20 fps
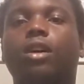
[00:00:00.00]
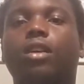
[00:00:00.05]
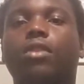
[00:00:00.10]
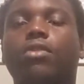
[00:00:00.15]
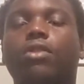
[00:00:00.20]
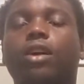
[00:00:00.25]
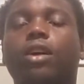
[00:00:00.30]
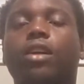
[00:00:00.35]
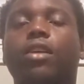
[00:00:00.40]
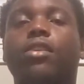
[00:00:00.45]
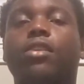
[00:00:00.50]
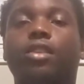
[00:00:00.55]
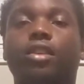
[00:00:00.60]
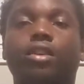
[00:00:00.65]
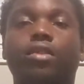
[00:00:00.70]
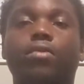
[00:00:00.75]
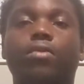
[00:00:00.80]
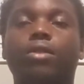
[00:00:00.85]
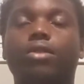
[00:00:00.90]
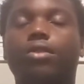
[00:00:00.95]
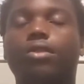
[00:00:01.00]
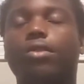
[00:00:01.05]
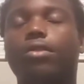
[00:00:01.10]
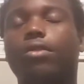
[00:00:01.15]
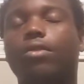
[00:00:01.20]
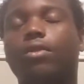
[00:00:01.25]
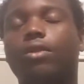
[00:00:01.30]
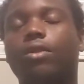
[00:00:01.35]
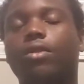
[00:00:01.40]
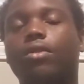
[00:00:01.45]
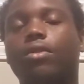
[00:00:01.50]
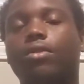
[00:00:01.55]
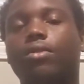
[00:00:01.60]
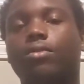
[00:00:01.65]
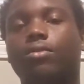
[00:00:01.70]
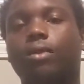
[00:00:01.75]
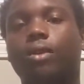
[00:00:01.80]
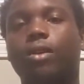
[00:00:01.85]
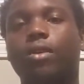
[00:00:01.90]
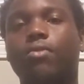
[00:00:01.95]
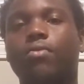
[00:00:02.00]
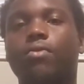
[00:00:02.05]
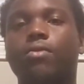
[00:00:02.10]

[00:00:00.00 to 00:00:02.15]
You gotta consider the works of the Lord as well.